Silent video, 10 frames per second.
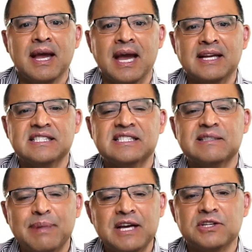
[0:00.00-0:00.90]
and
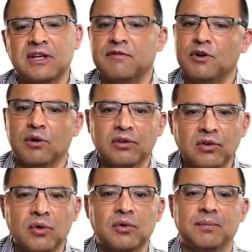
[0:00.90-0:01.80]
especially if you're a
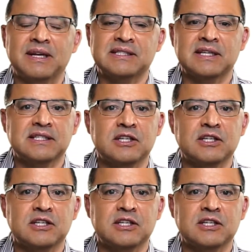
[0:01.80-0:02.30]
local business,